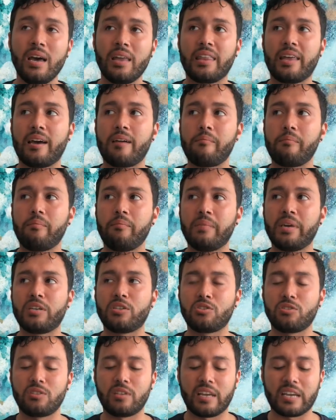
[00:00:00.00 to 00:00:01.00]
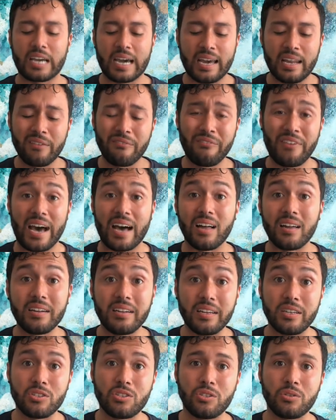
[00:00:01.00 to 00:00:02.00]
that makes that kind of
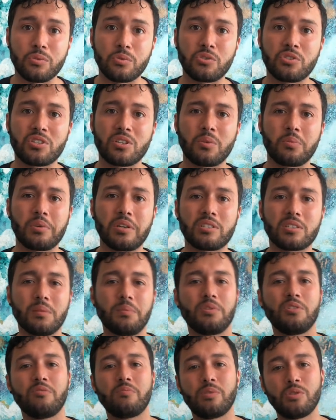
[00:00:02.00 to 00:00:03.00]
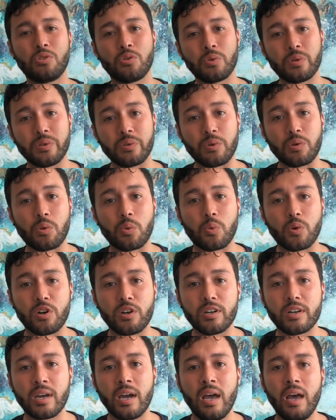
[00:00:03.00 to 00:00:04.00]
validates you in some way. Something you've been doing with
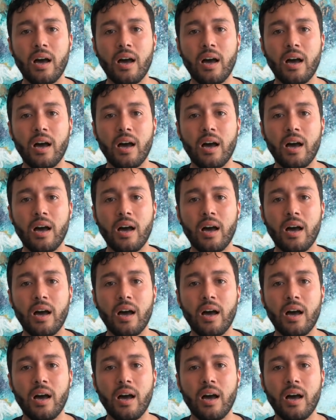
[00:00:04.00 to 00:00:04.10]
work,